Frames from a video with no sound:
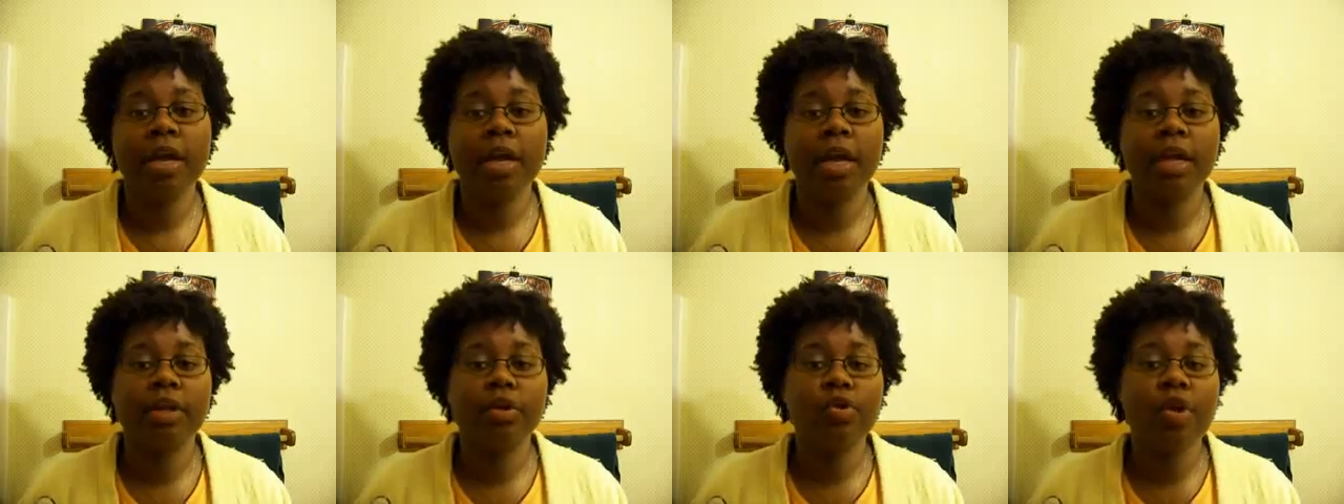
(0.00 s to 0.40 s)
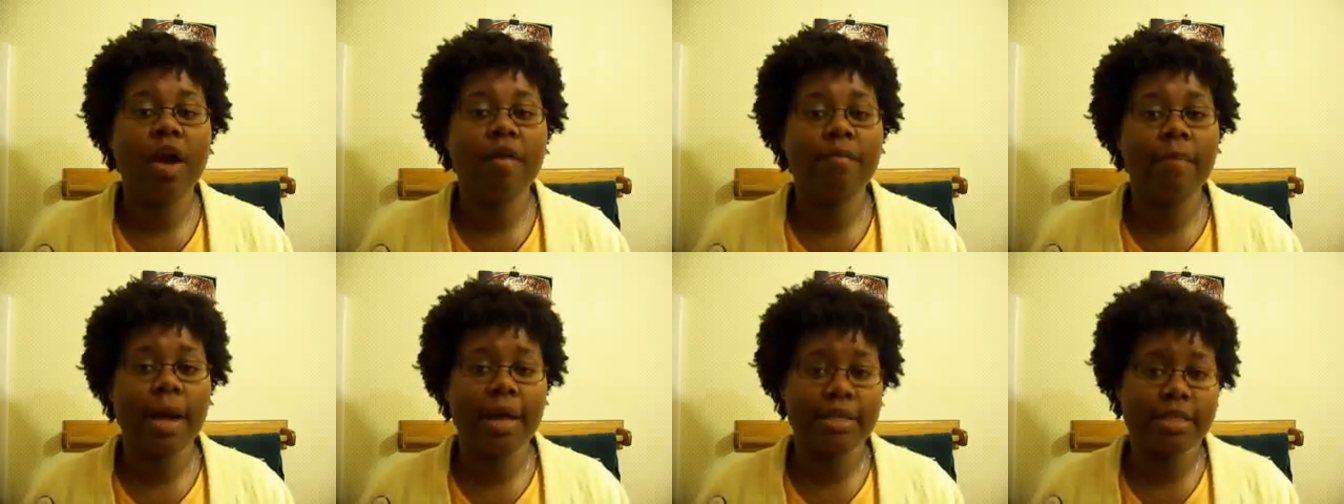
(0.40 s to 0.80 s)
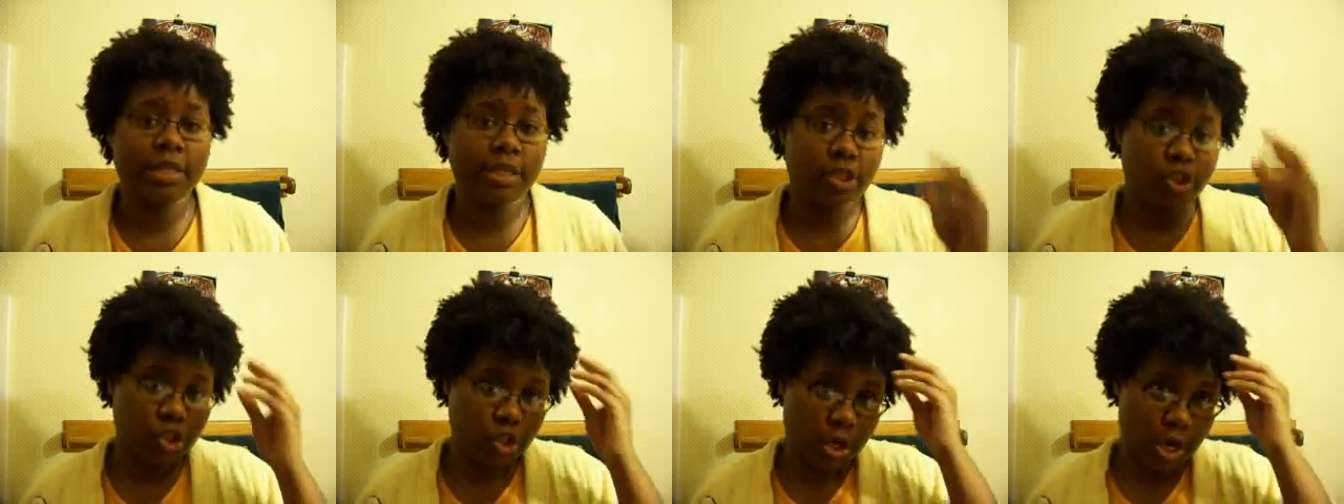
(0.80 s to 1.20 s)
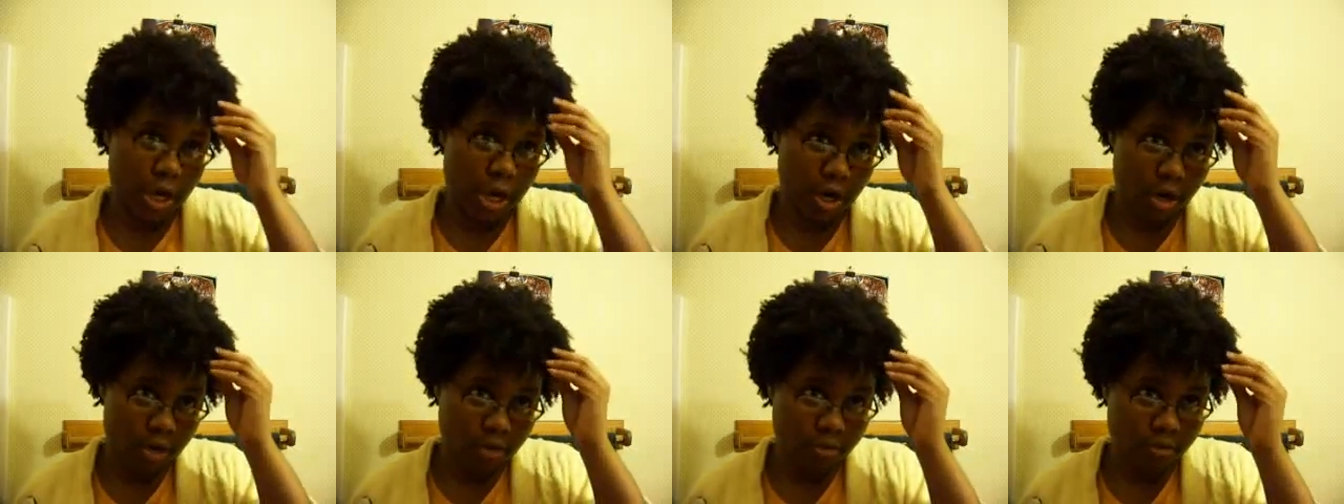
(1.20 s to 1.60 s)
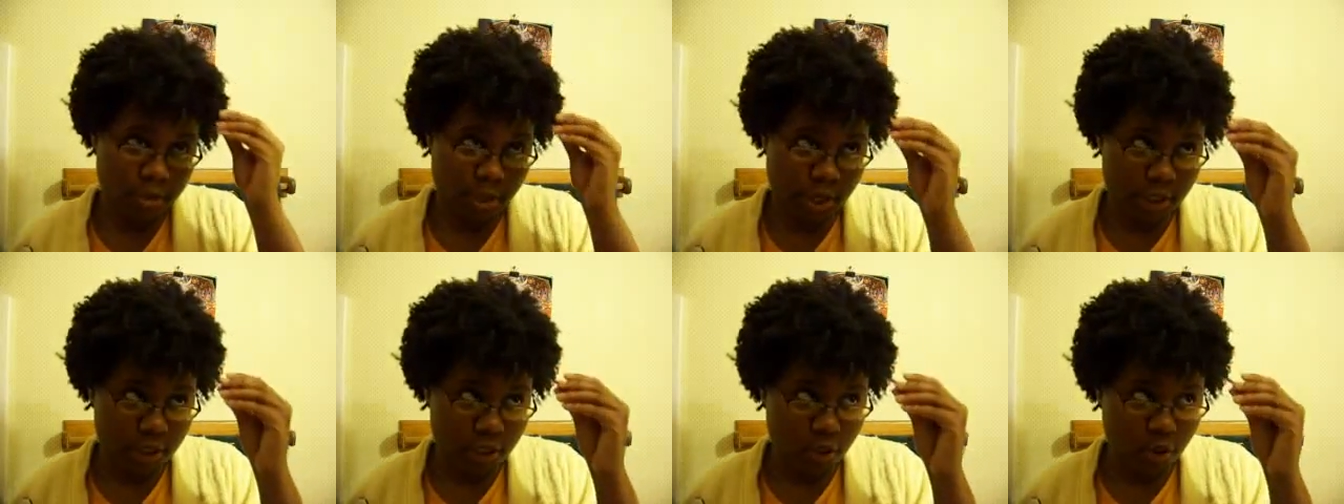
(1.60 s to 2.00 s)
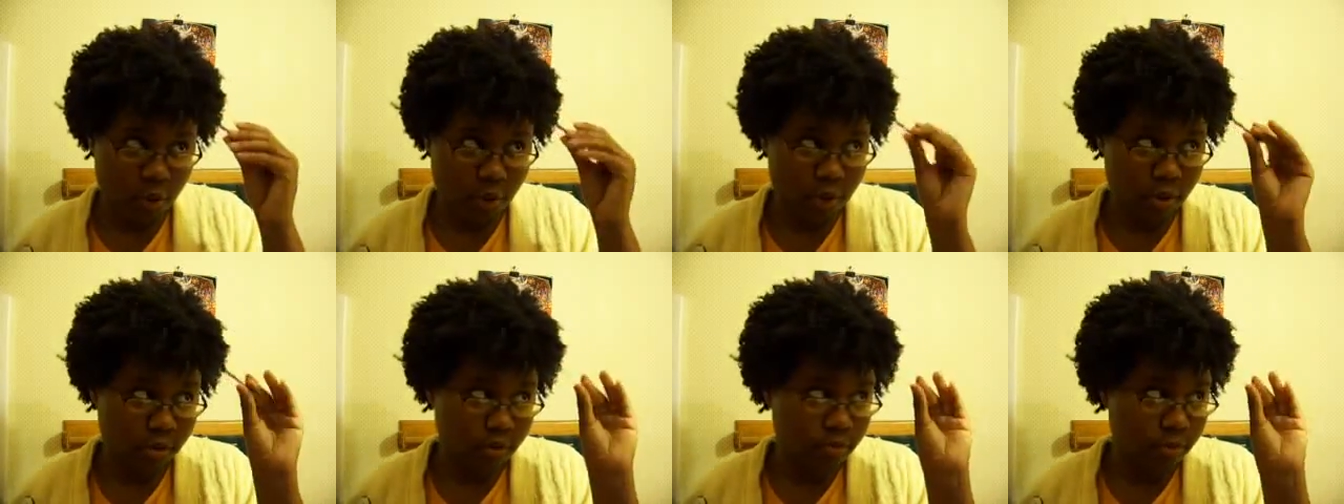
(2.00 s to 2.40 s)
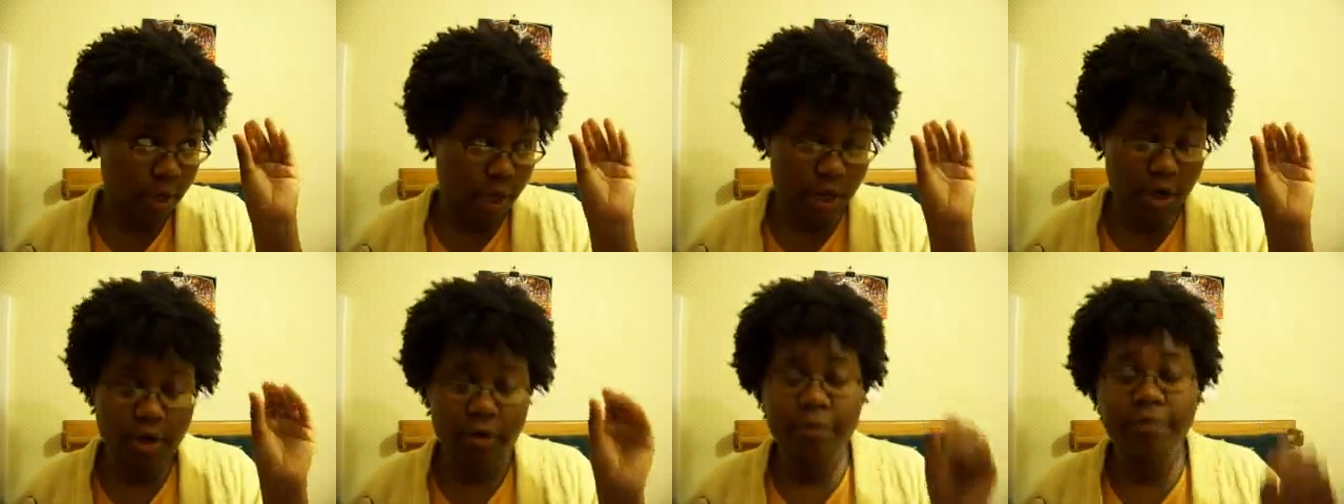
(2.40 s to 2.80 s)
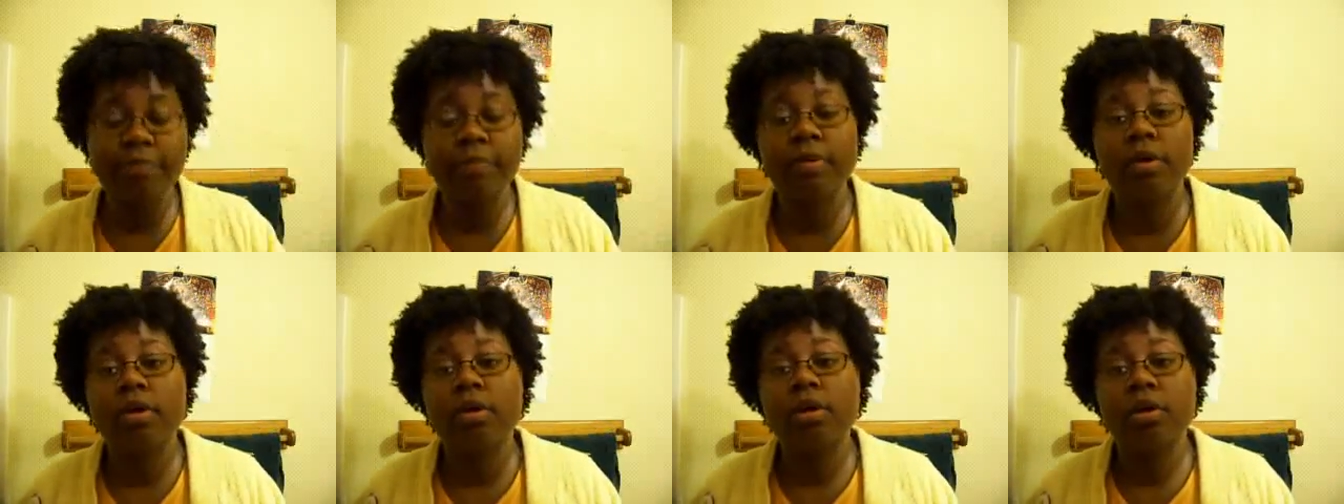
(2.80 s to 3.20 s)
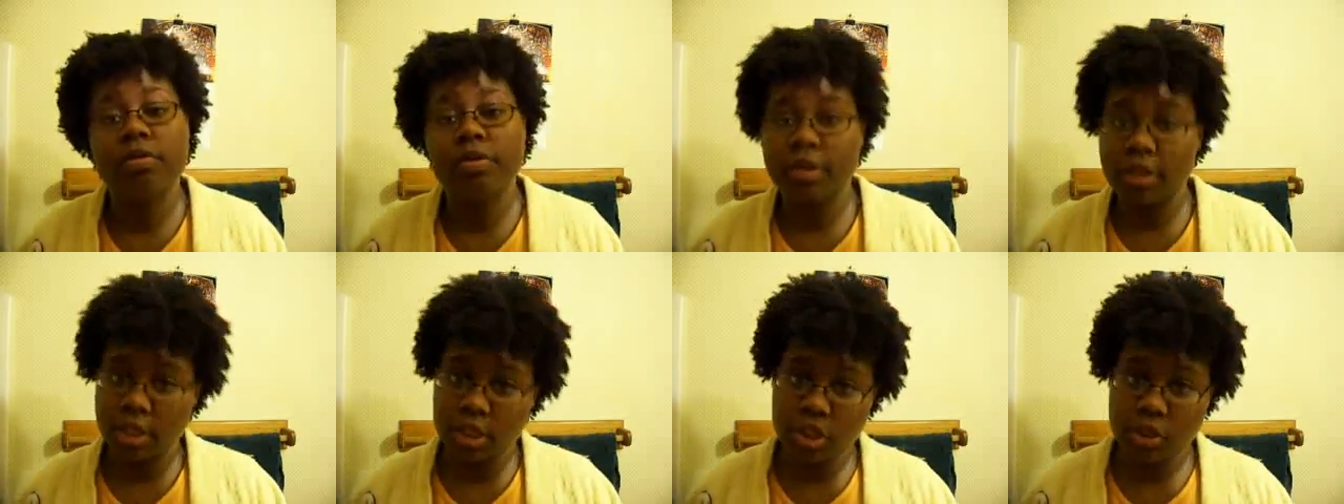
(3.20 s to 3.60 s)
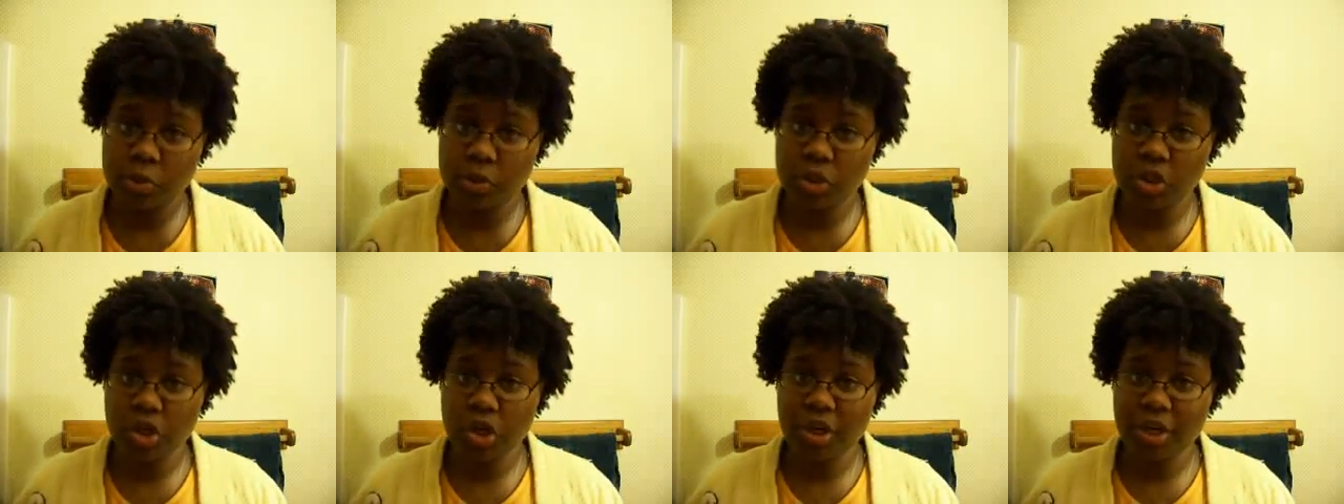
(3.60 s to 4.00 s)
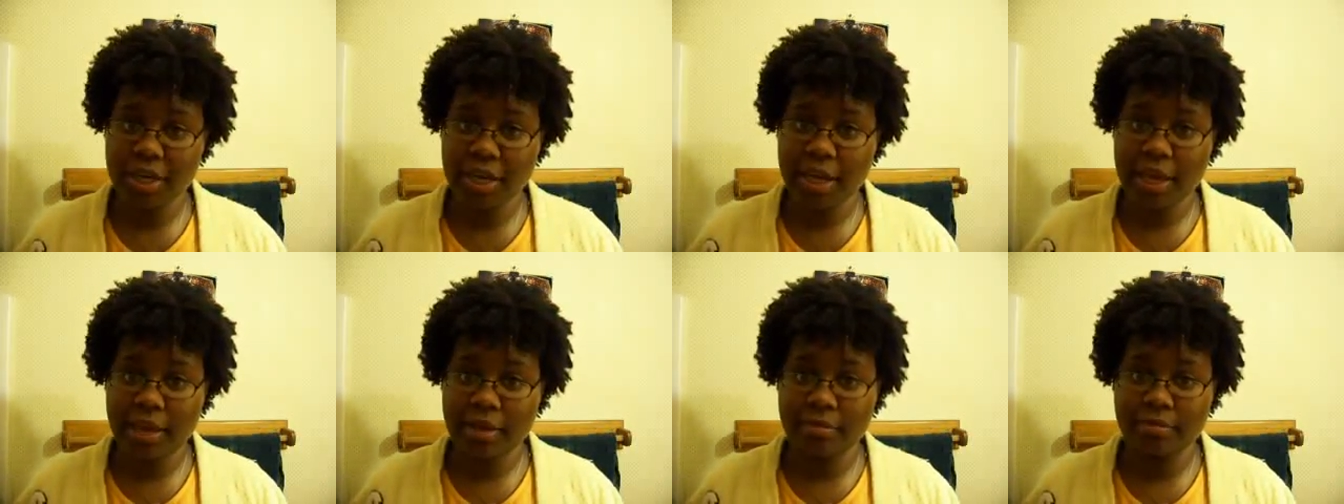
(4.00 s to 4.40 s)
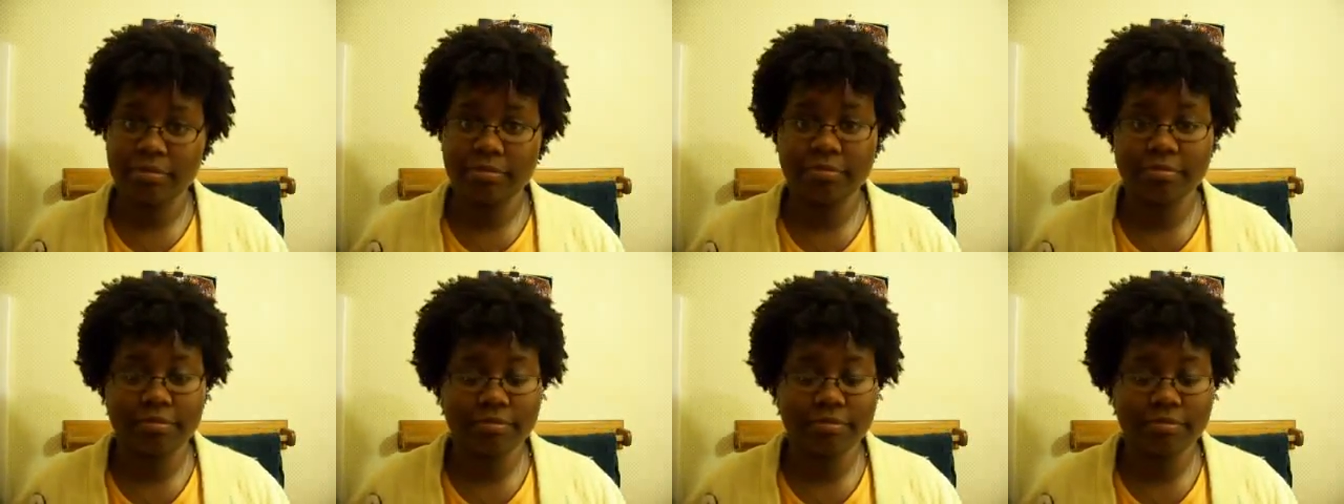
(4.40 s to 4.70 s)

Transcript: and you have my texture hair, tightly coiled hair, then this is what you're gonna get.